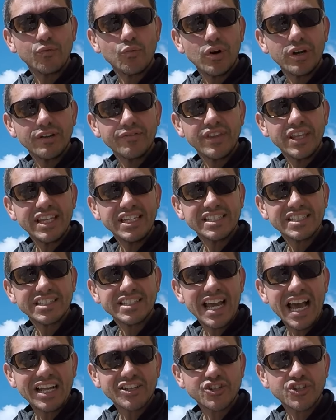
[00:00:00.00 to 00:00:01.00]
one of these
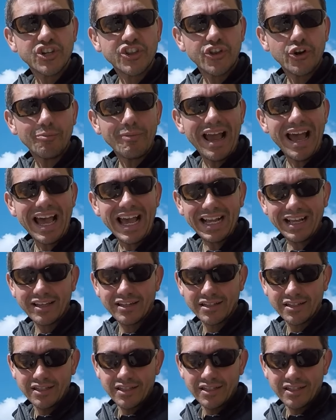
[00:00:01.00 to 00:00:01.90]
attached to their bag,